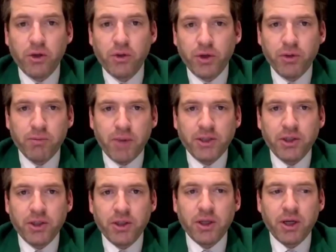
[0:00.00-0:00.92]
so you
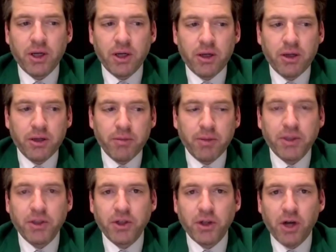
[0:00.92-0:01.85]
mentioned
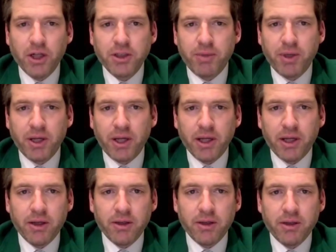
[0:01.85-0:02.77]
your husband,
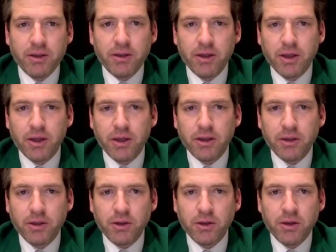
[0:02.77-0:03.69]
and
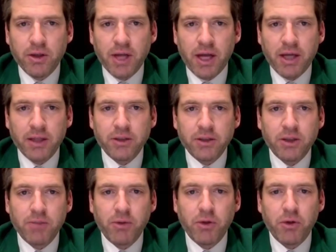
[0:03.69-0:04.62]
that is
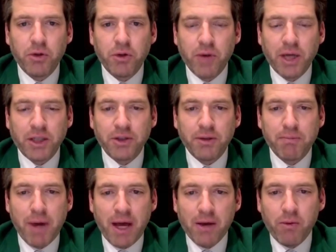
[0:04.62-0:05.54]
someone who you actually
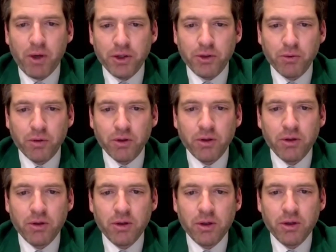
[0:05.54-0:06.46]
met while you were
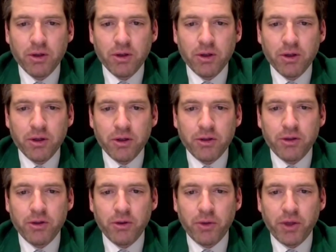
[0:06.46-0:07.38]

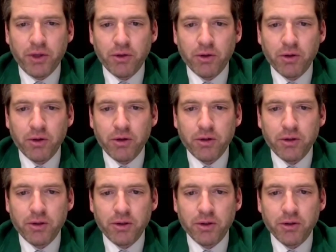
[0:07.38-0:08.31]
doing your
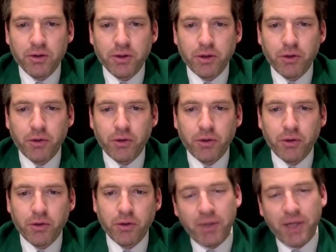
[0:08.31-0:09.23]
grad
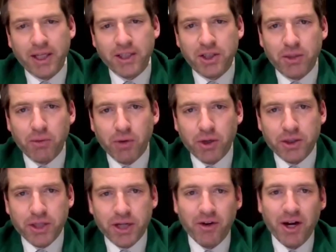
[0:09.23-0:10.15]
school or PhD work.
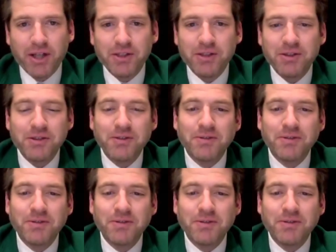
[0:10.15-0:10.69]
Is that correct?